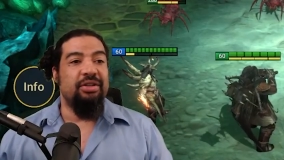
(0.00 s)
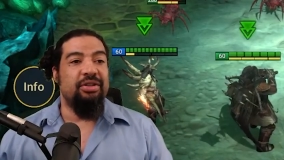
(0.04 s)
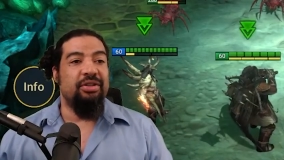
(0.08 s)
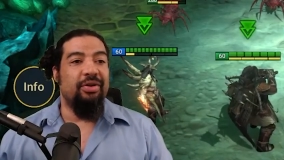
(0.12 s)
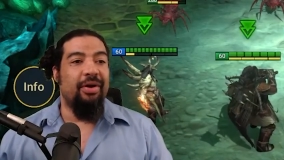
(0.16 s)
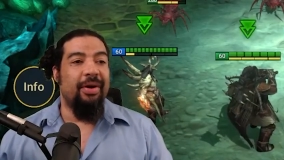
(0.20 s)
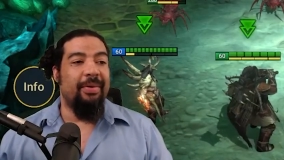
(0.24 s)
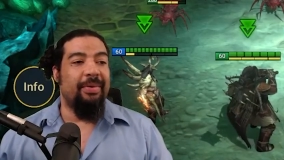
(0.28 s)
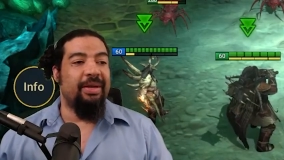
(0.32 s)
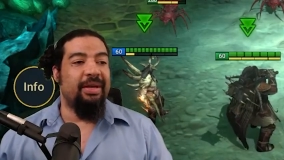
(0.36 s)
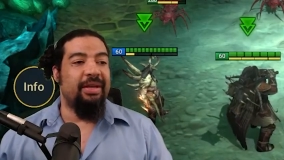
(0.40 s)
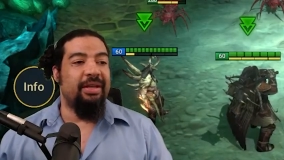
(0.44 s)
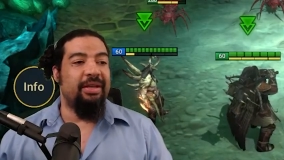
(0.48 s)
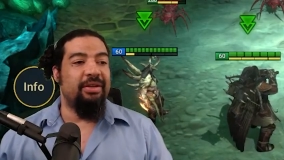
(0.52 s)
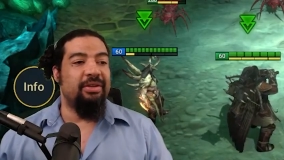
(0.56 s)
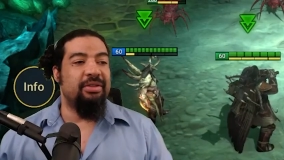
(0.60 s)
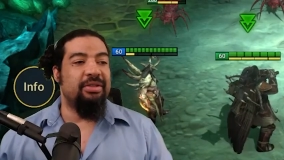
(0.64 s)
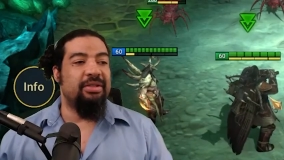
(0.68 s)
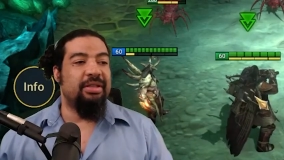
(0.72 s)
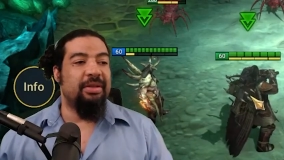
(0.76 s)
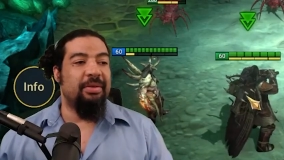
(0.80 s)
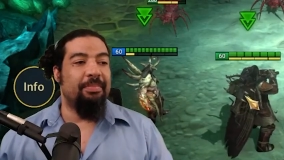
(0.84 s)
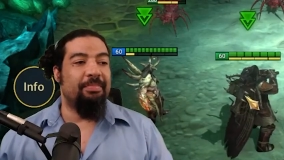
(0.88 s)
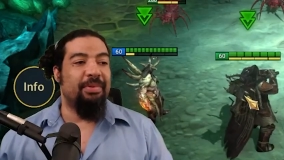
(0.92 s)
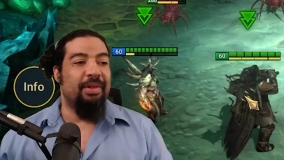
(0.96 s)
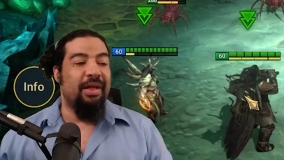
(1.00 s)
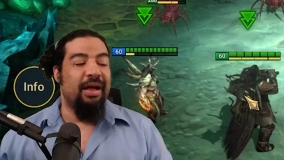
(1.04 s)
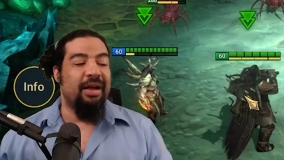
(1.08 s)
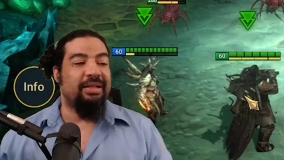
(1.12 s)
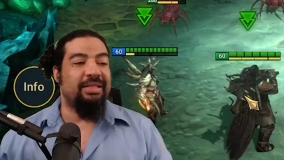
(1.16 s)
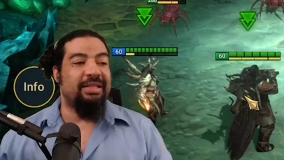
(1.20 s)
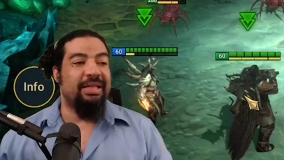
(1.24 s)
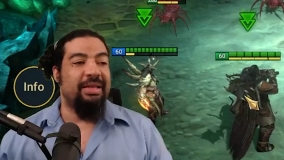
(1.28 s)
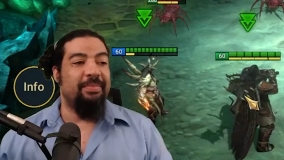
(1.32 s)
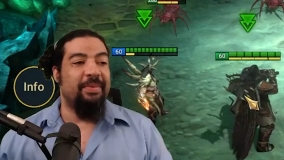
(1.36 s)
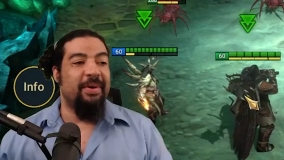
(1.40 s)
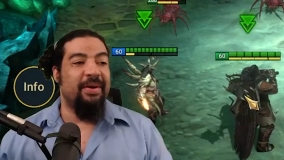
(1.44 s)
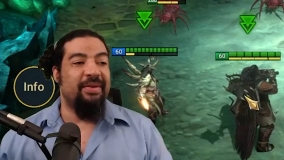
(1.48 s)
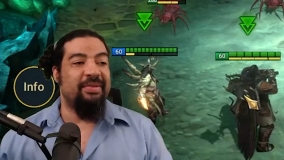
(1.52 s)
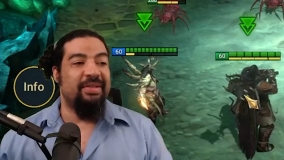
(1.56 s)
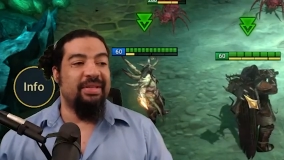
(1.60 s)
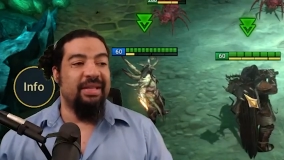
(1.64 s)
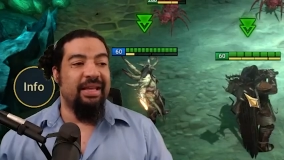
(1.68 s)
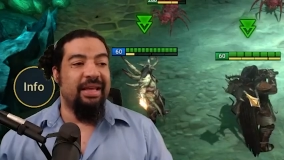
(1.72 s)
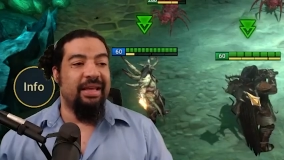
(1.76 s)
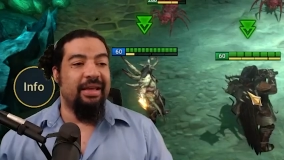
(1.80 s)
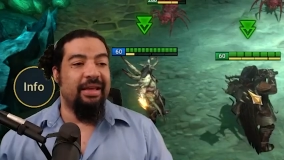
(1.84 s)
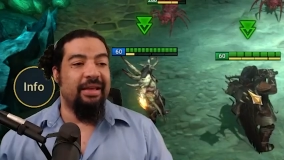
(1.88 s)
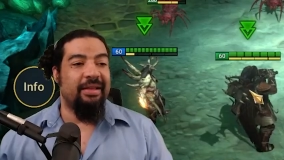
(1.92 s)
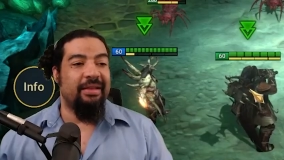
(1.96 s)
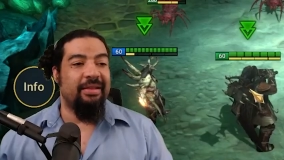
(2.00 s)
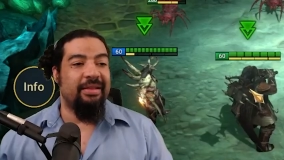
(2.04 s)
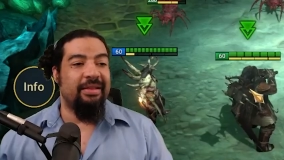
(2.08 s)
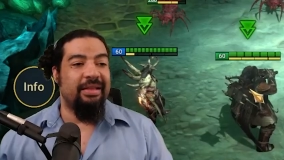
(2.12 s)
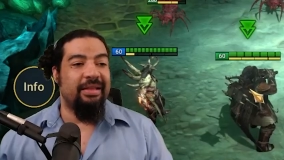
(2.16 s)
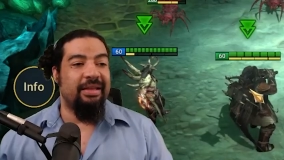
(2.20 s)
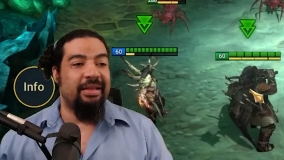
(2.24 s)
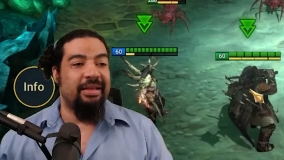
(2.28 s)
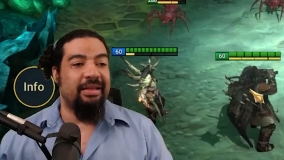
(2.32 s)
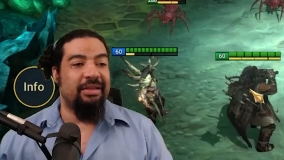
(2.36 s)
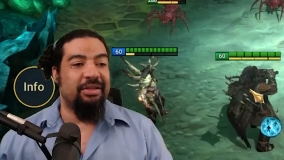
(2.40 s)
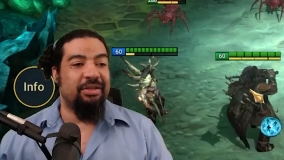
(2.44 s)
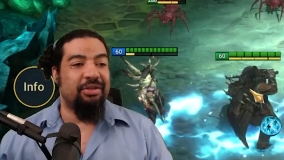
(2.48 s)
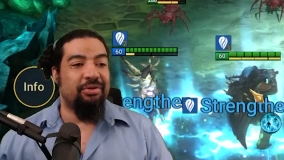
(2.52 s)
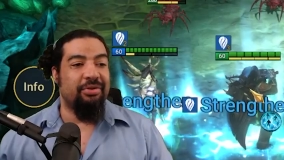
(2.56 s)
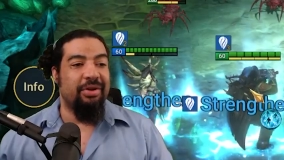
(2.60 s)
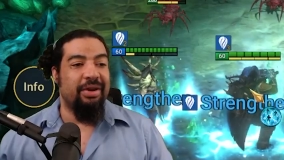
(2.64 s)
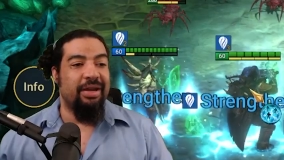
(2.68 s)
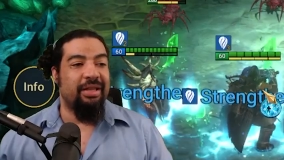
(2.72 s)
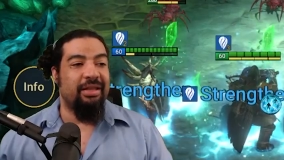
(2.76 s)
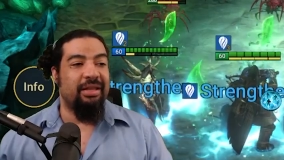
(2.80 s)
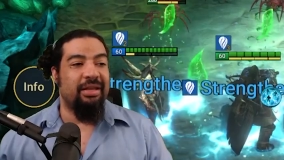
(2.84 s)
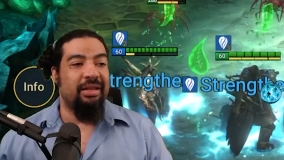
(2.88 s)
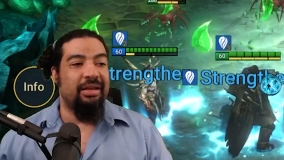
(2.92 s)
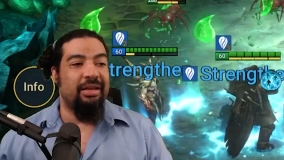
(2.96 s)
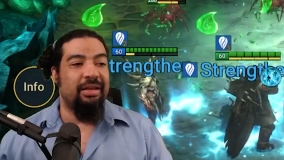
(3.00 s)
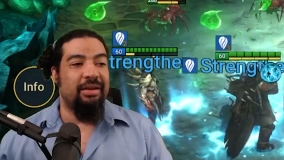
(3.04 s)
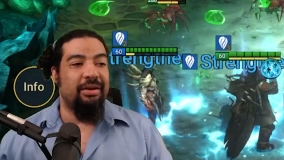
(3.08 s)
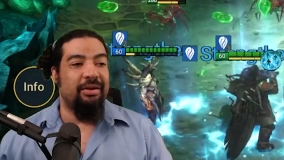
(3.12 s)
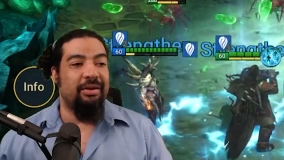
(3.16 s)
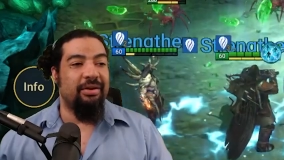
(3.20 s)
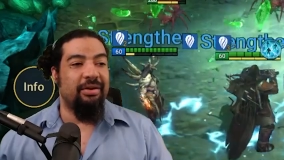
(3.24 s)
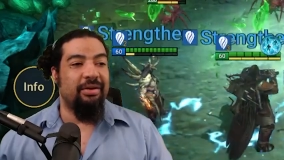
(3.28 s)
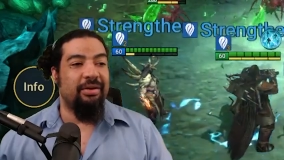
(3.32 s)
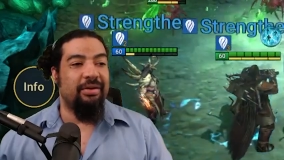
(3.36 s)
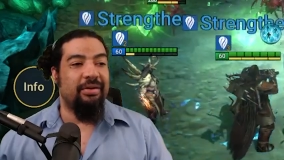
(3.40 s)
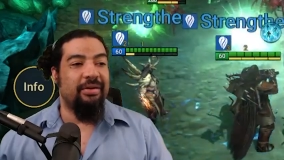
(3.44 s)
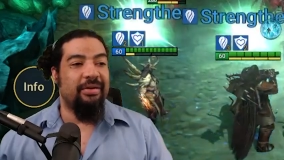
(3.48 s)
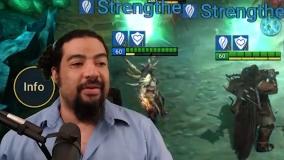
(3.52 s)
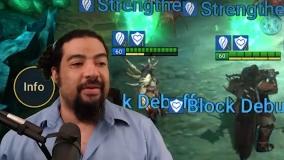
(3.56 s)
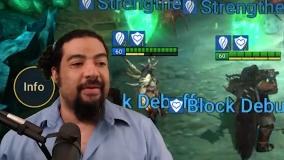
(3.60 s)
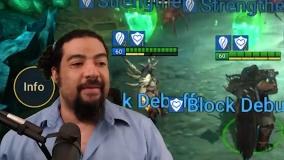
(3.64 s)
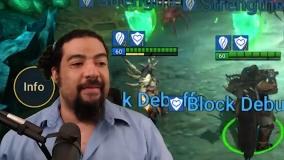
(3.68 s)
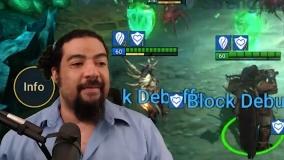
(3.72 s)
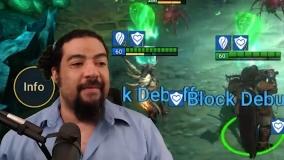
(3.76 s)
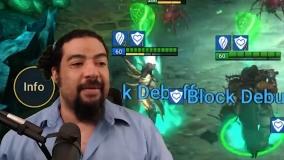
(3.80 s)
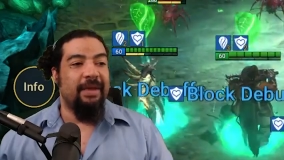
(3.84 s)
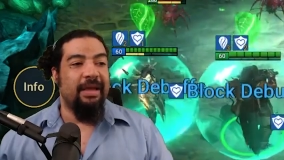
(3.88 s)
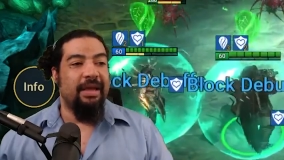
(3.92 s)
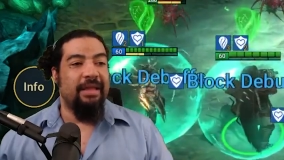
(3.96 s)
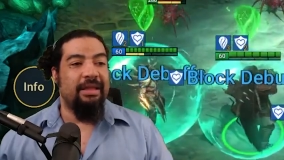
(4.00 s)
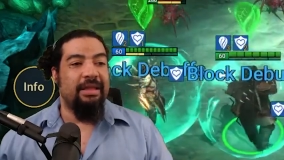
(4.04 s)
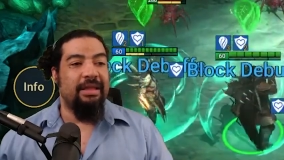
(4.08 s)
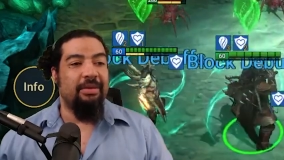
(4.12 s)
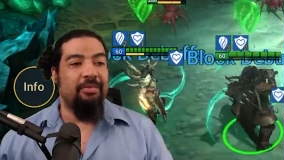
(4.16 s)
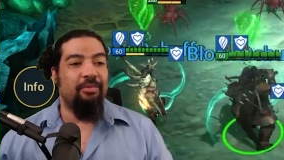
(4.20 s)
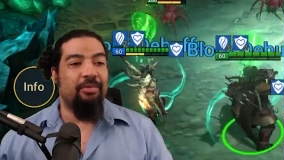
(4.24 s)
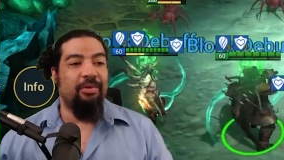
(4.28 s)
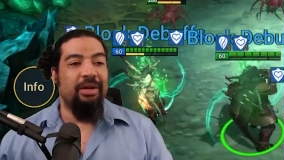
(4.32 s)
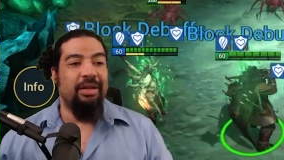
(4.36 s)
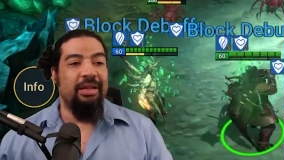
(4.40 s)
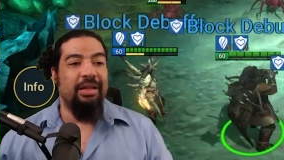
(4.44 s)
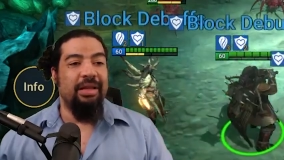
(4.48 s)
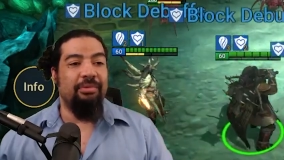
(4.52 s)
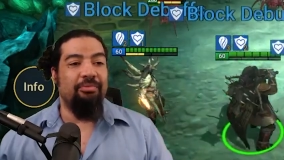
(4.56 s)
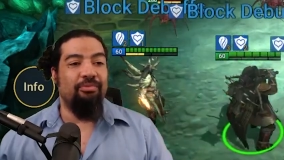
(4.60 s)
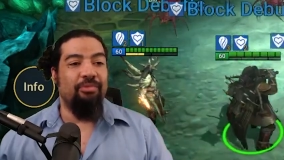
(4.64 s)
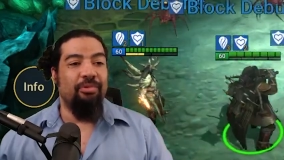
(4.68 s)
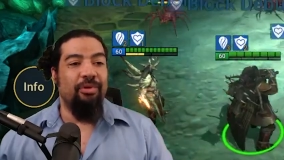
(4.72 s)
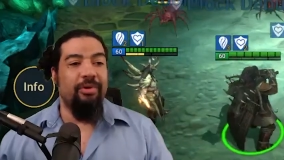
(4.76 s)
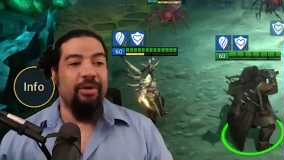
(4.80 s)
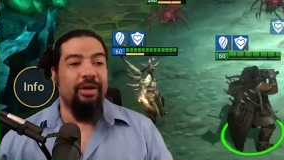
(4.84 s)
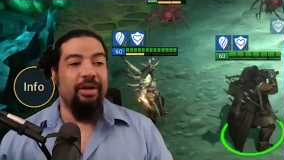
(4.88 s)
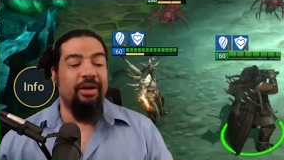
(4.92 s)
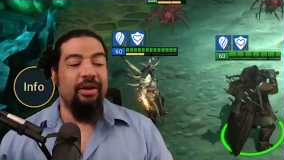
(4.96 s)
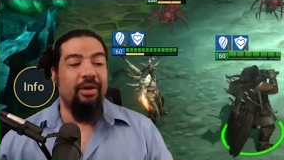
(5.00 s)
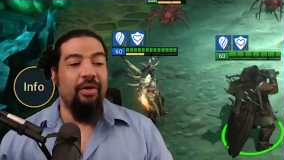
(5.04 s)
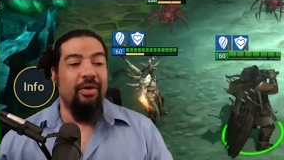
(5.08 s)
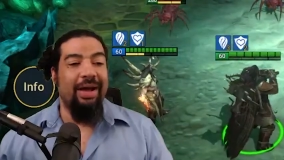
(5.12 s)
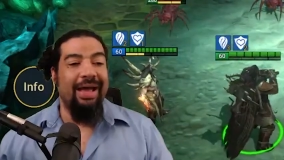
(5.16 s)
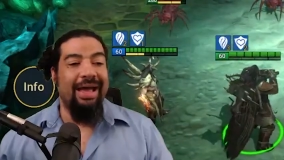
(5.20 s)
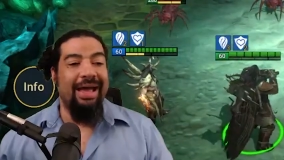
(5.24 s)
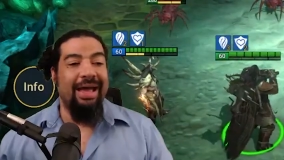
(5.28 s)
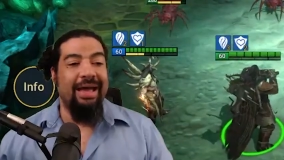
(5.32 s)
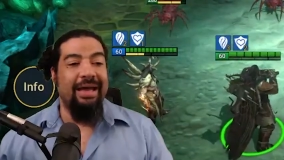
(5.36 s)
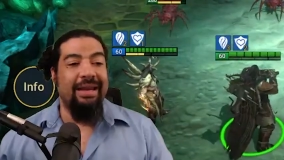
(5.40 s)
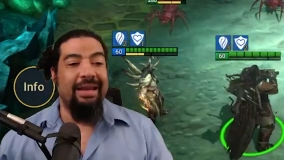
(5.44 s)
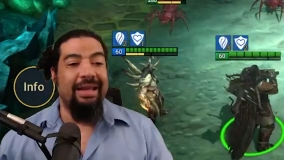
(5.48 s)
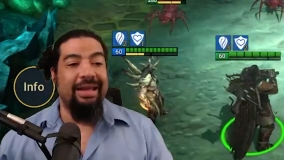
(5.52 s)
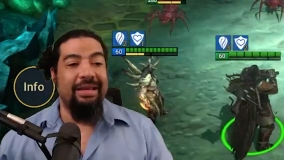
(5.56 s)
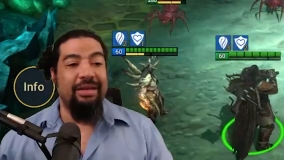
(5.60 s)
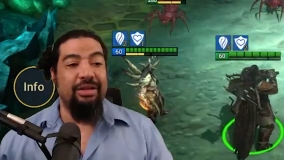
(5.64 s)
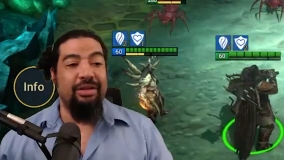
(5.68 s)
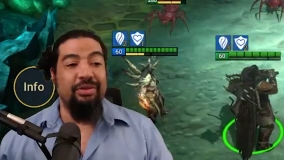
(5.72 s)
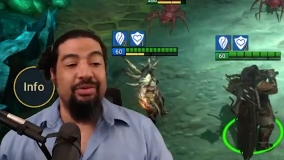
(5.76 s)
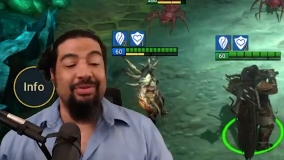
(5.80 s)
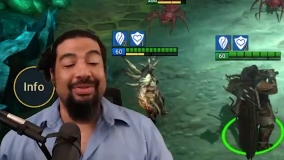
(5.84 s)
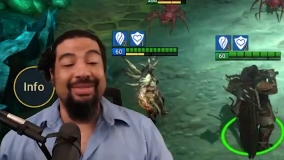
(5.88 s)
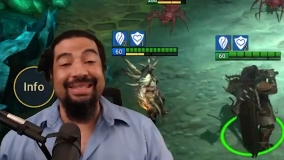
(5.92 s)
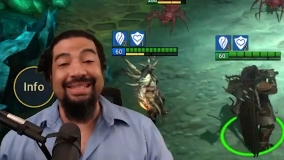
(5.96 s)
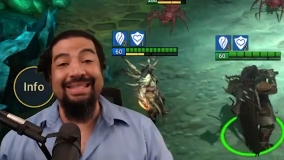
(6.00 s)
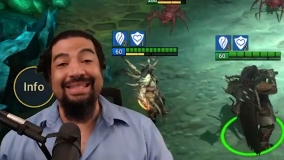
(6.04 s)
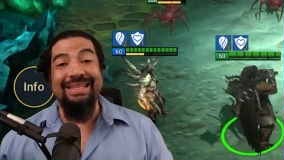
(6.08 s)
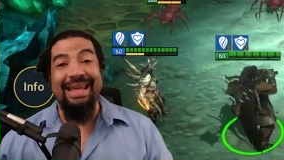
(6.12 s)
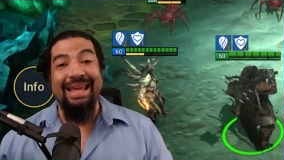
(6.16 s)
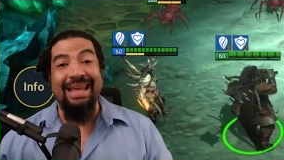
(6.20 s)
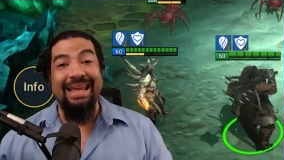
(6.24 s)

So I'm going to use the block debuffs and the strengthen here. And then we're going to let Roric go ahead and use this